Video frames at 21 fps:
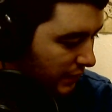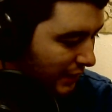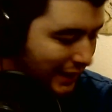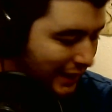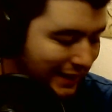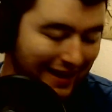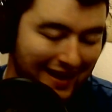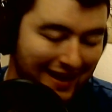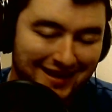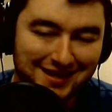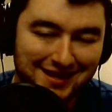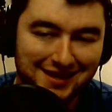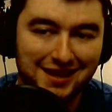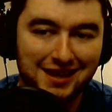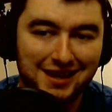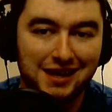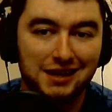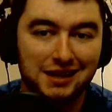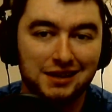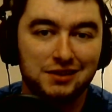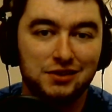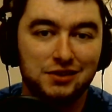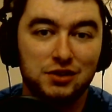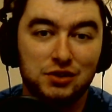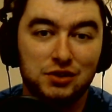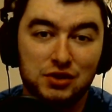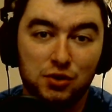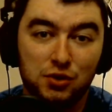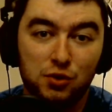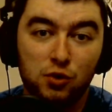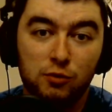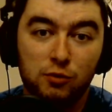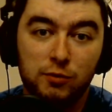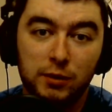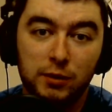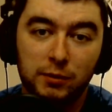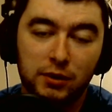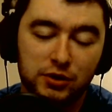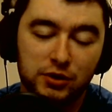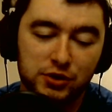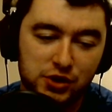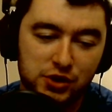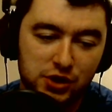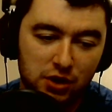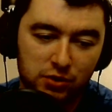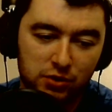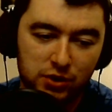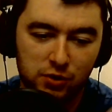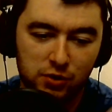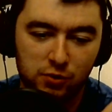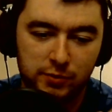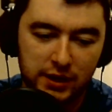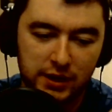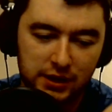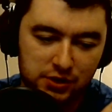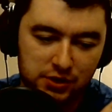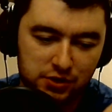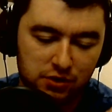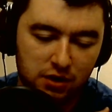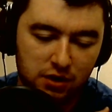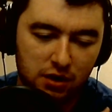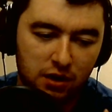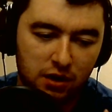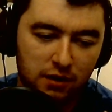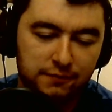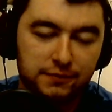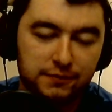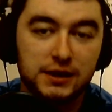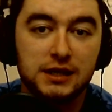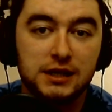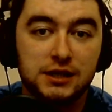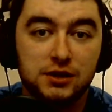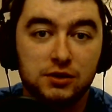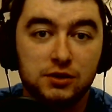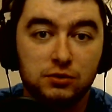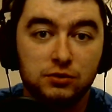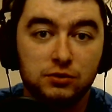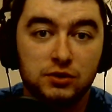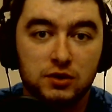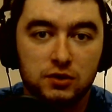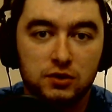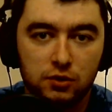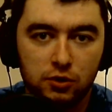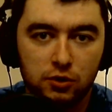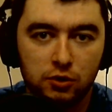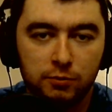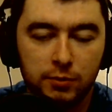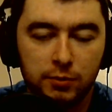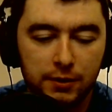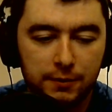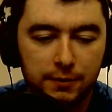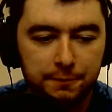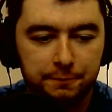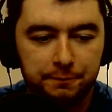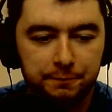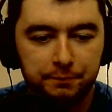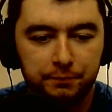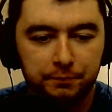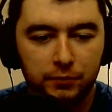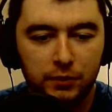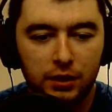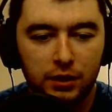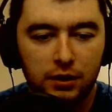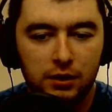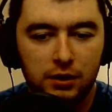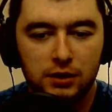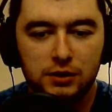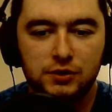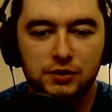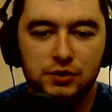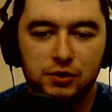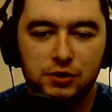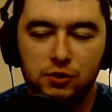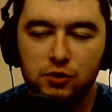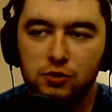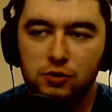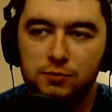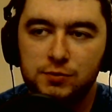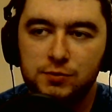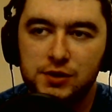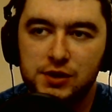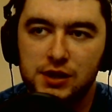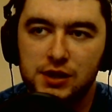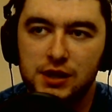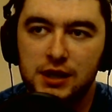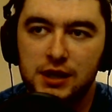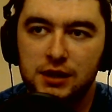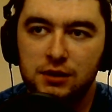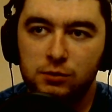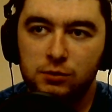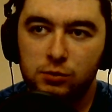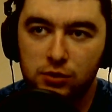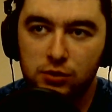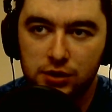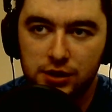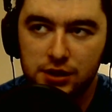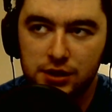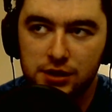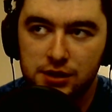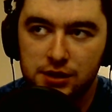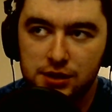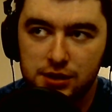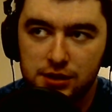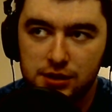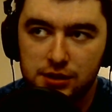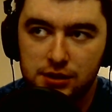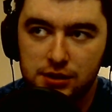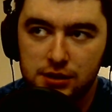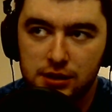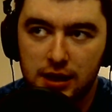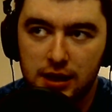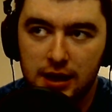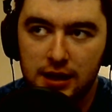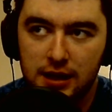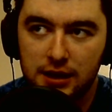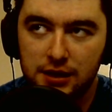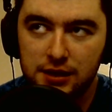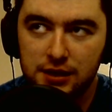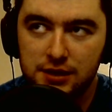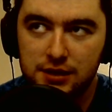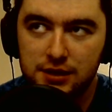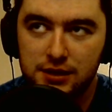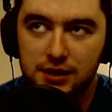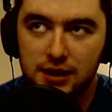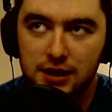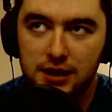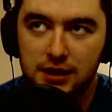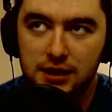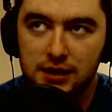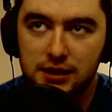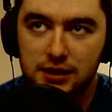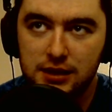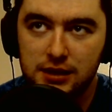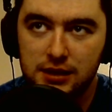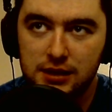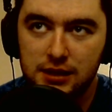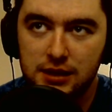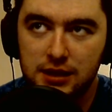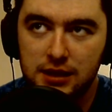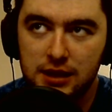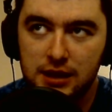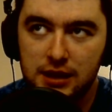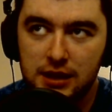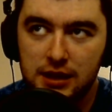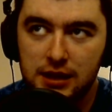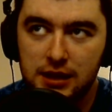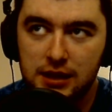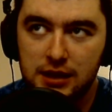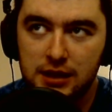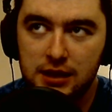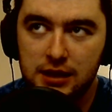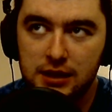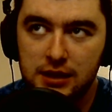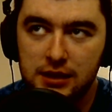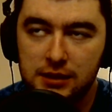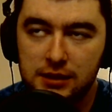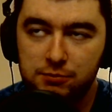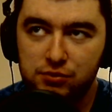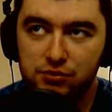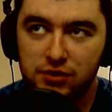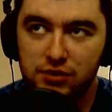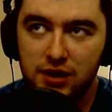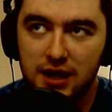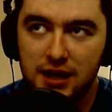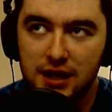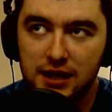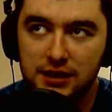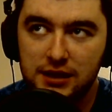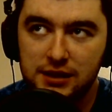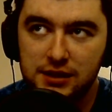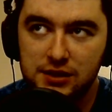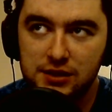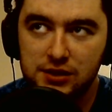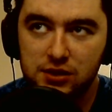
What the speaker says: Next thing, the tub. I'm going to show you a picture of Idun's tub. Tubs in Woodies, and I think the brand is